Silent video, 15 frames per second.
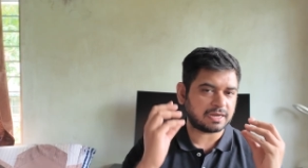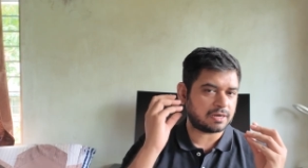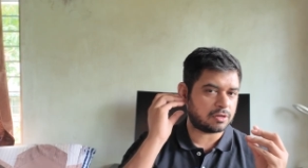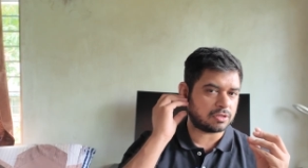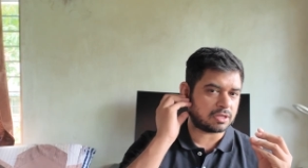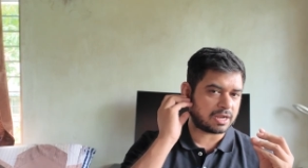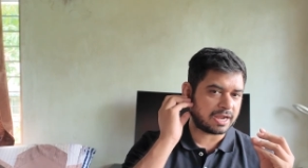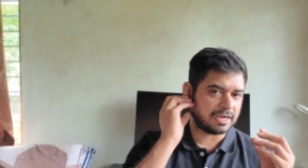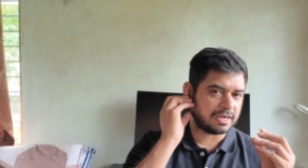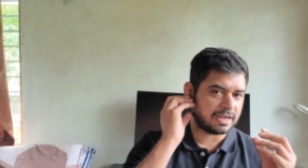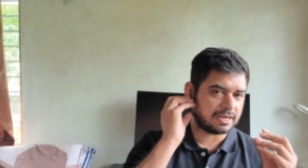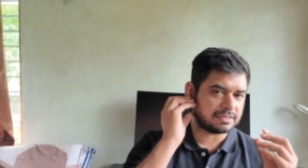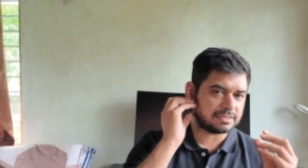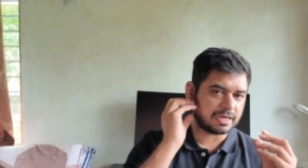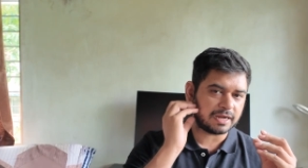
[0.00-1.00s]
side or the right
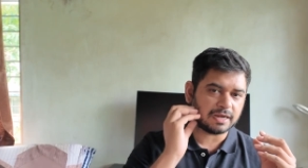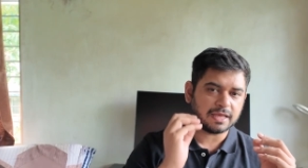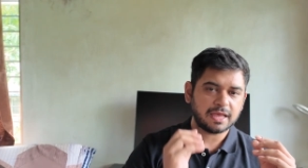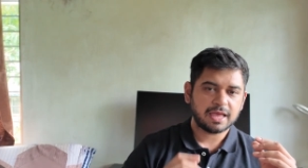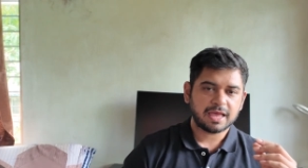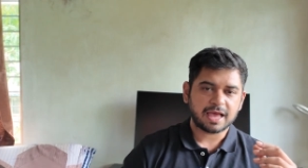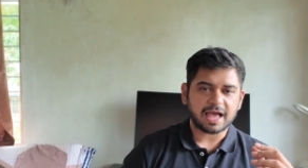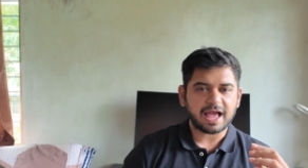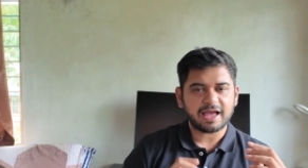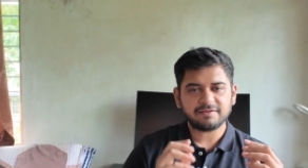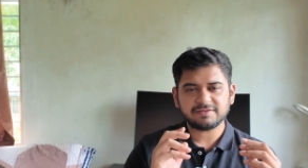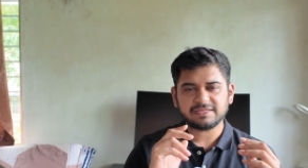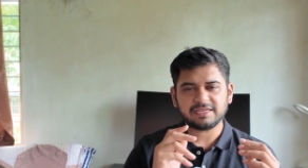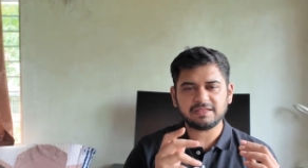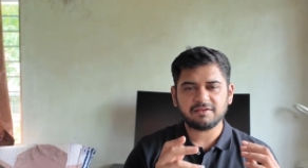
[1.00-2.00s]
hand side.
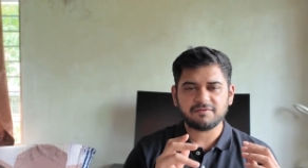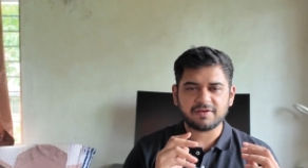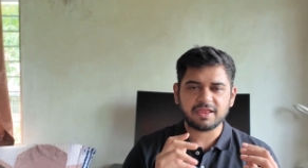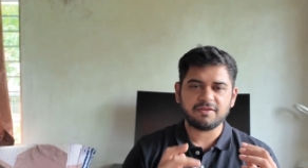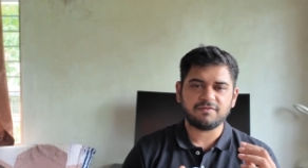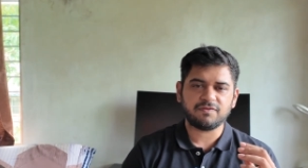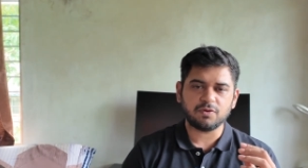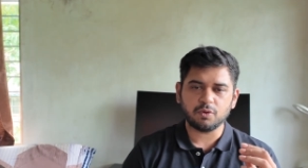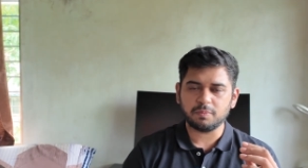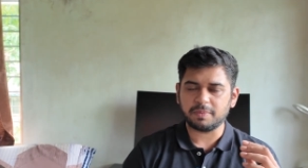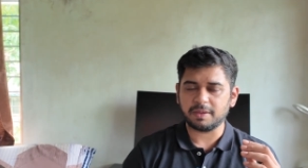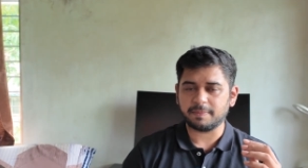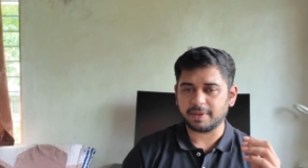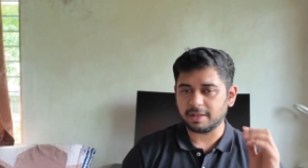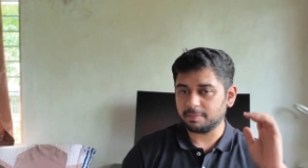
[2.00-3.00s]
I've seen a very few
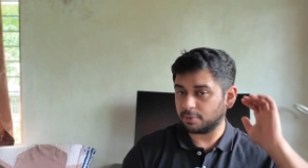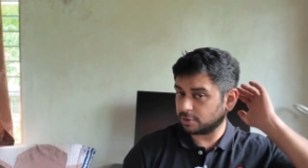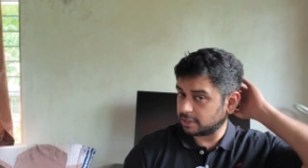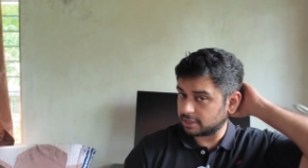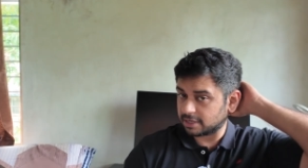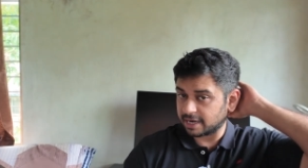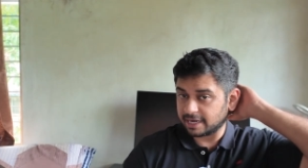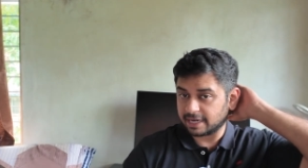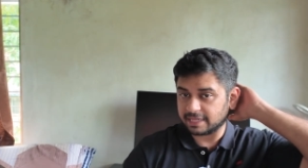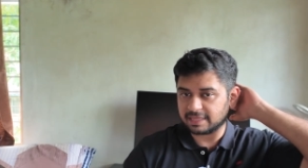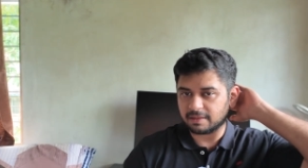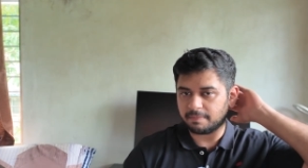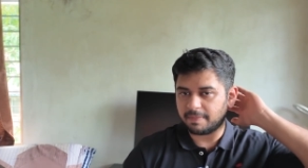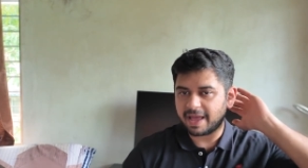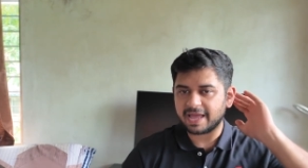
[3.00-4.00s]
people put it right at
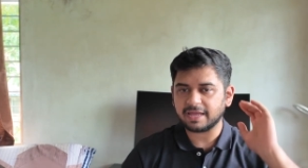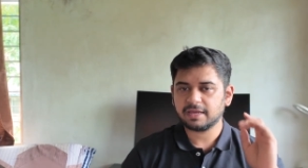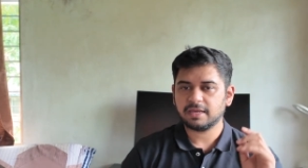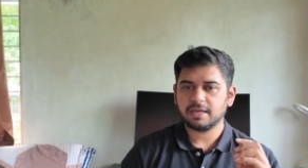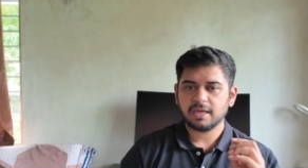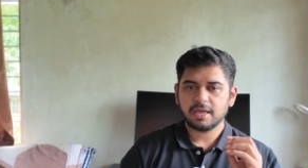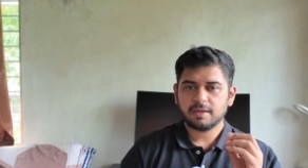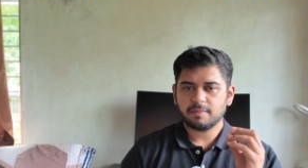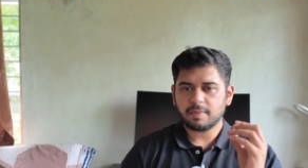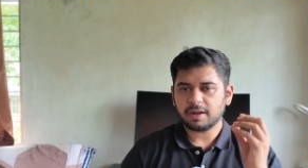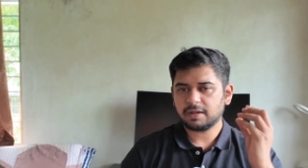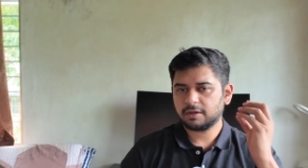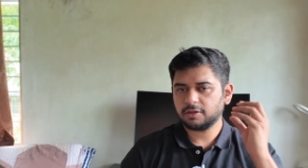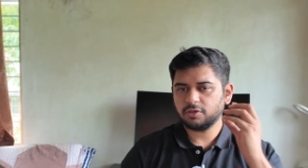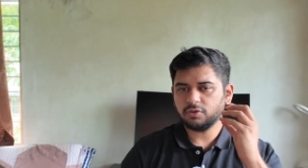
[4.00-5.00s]
the back,
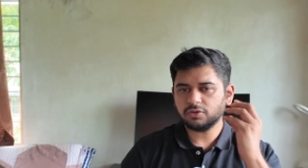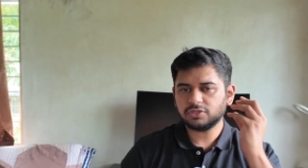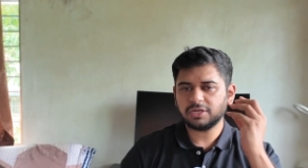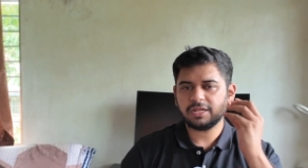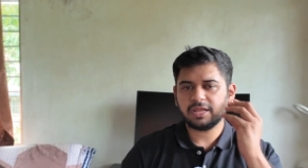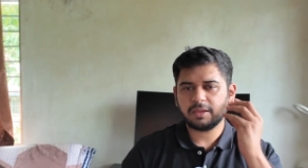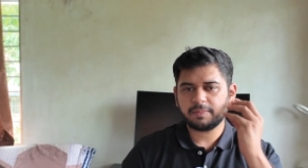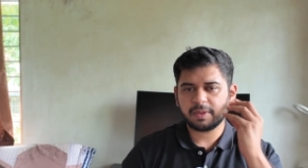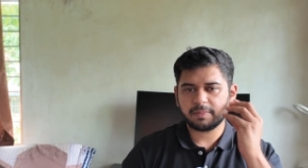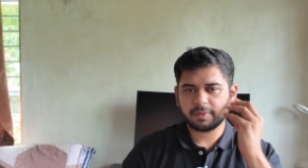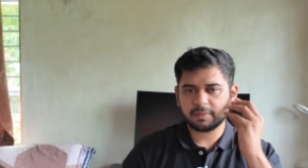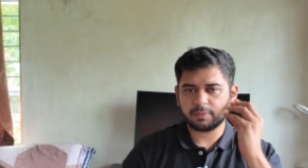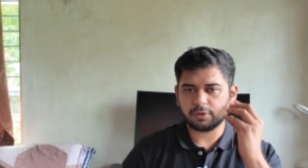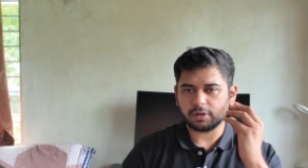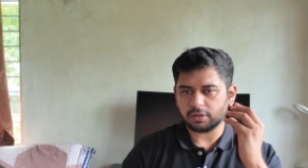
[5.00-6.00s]
but usually
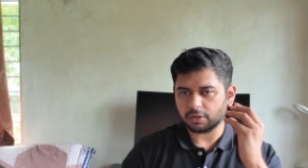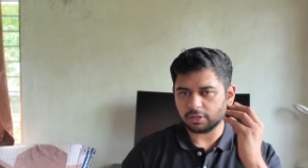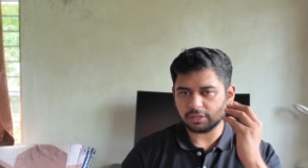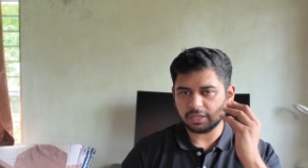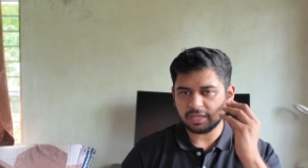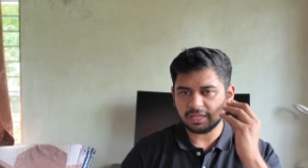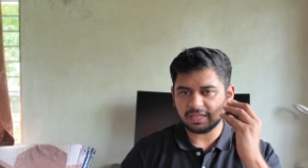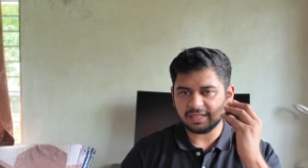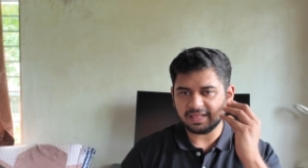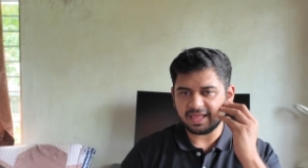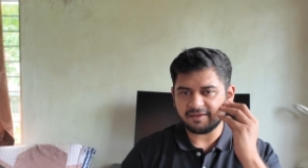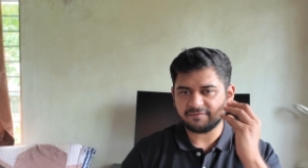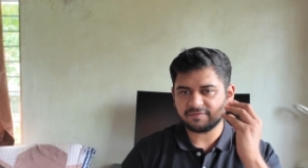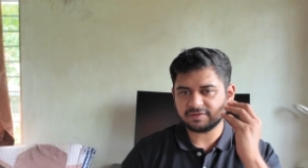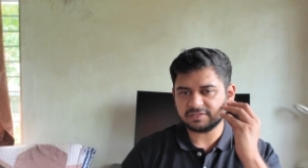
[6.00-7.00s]
people put it on the
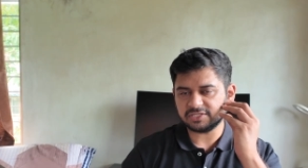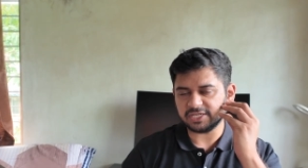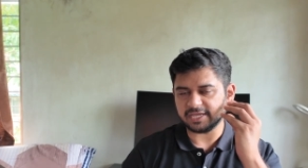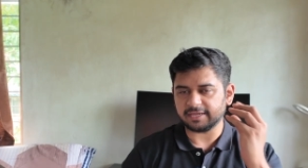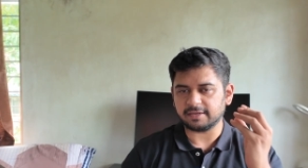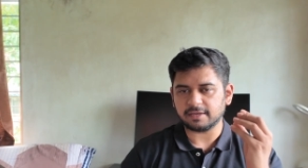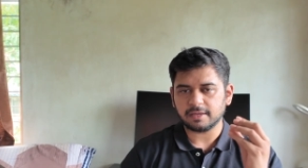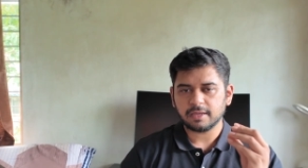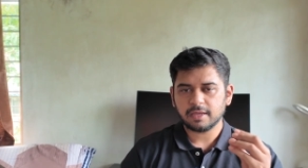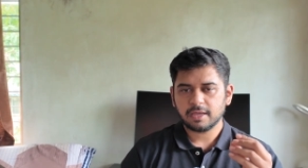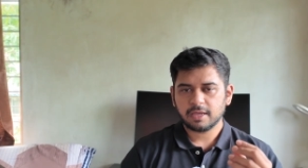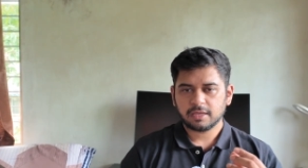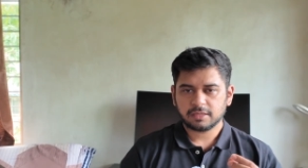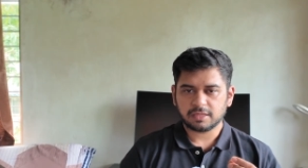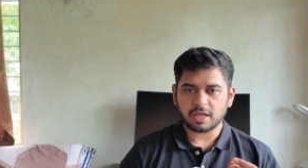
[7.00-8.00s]
left cheek.
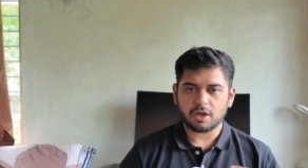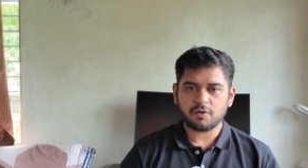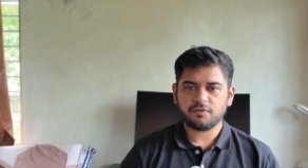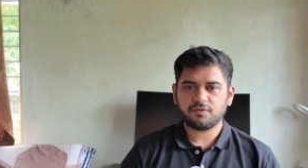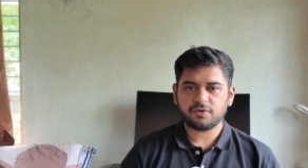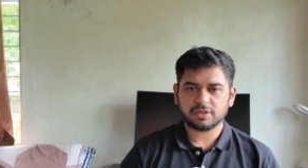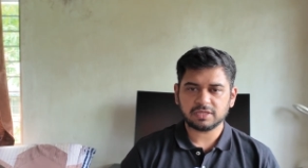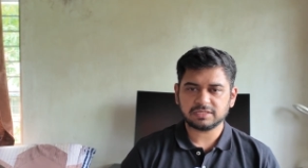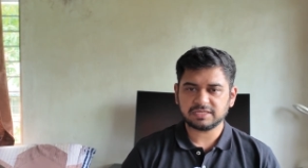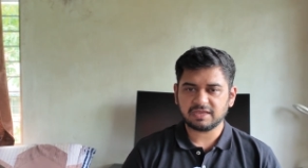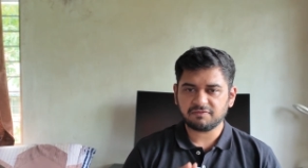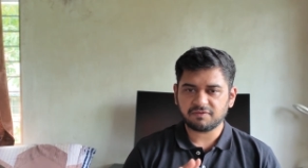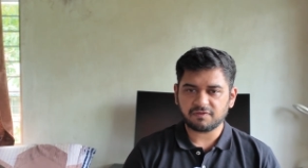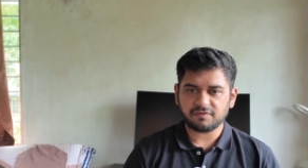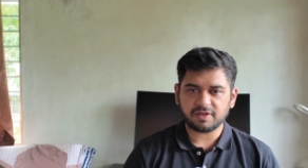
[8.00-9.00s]
Now for the
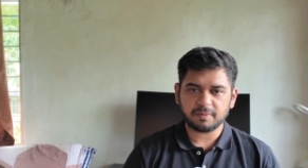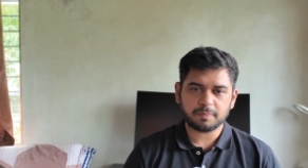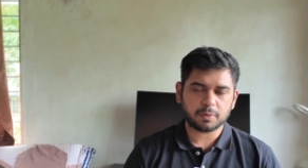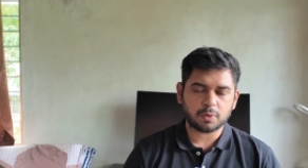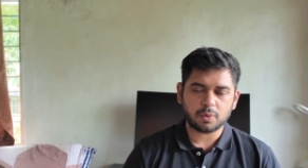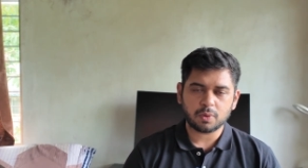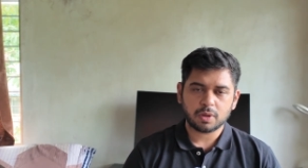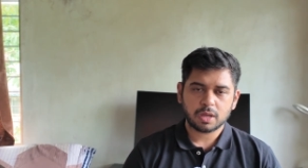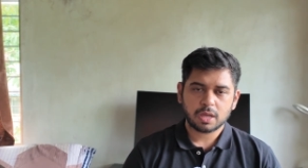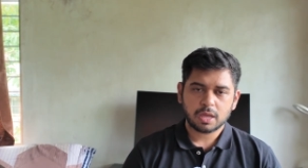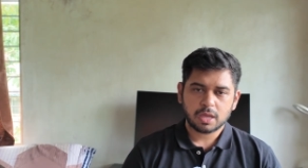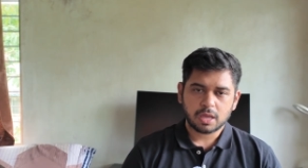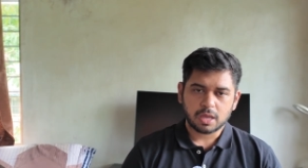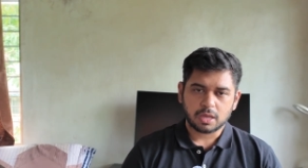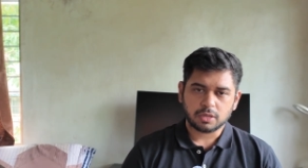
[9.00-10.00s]
C50 Pro,
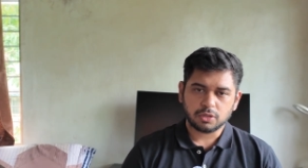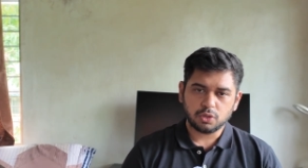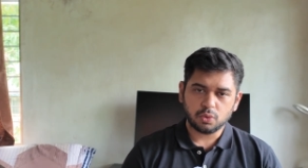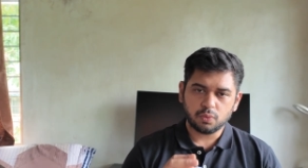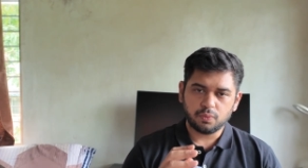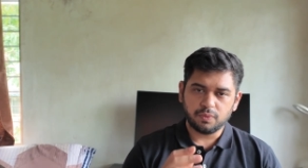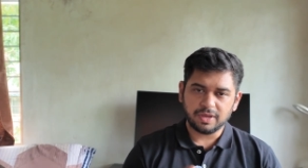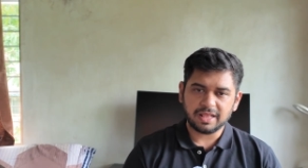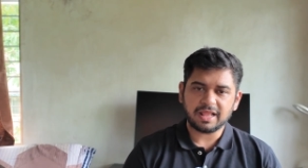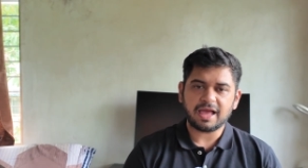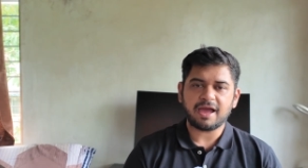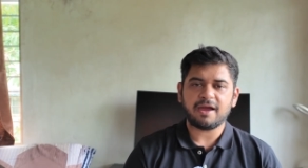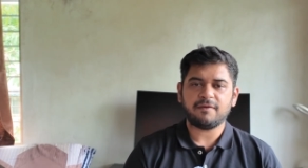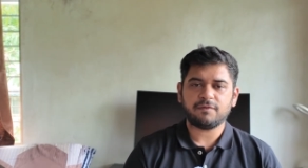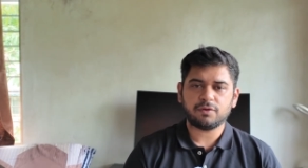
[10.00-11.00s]
you will
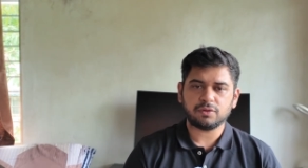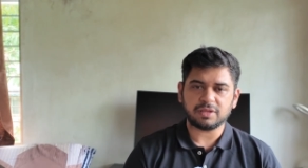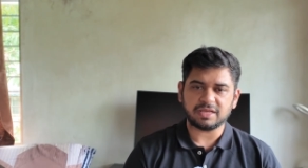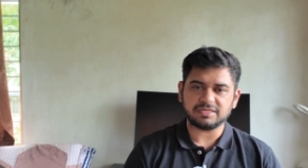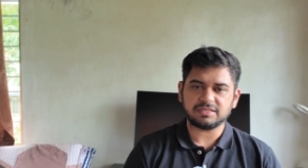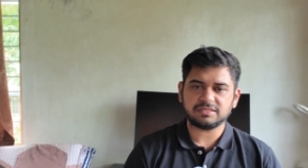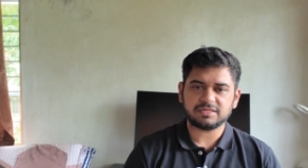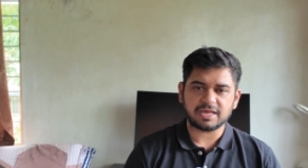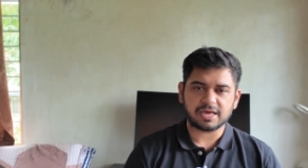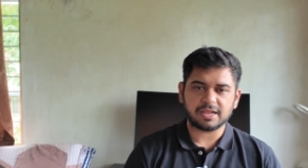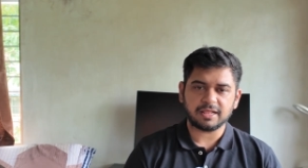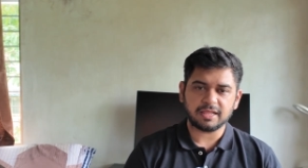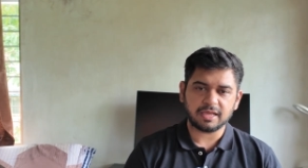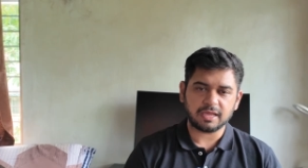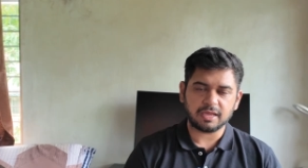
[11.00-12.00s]
have to
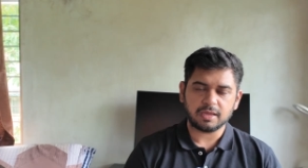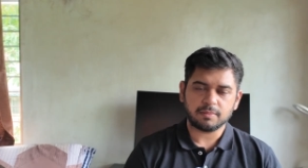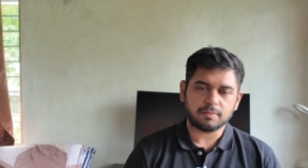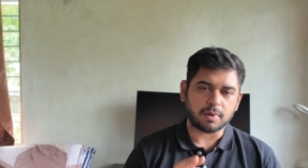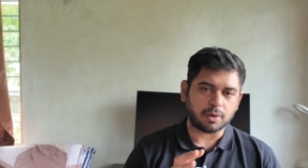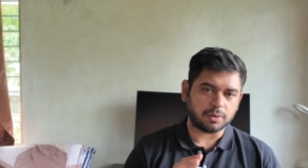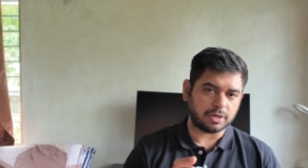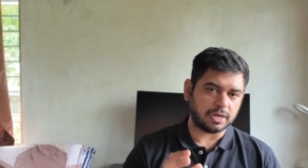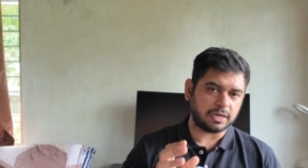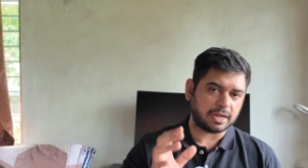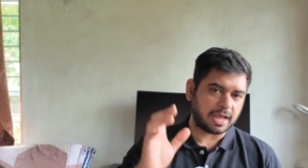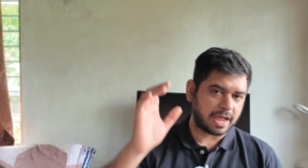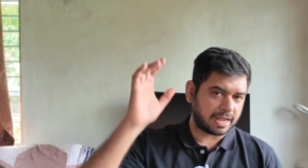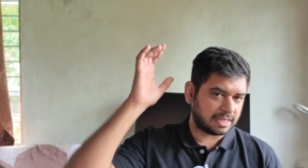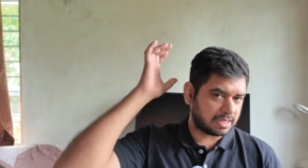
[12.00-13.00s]
necessarily mount it
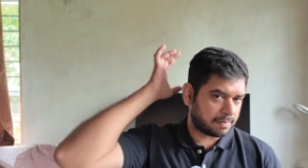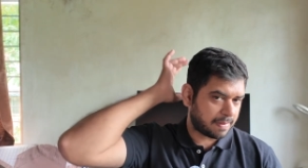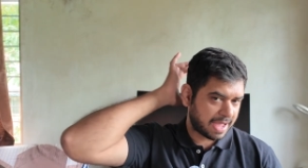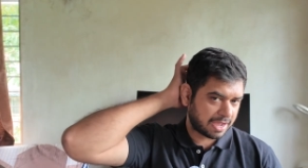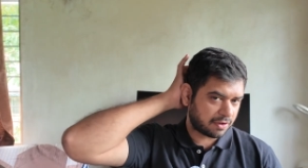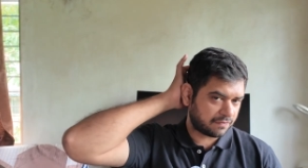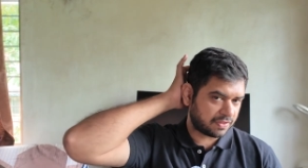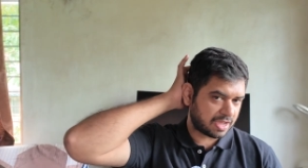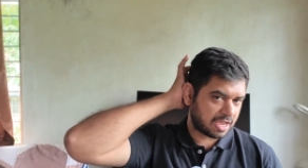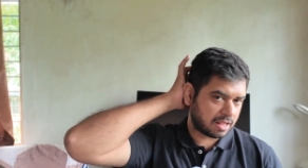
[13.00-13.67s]
at the back of the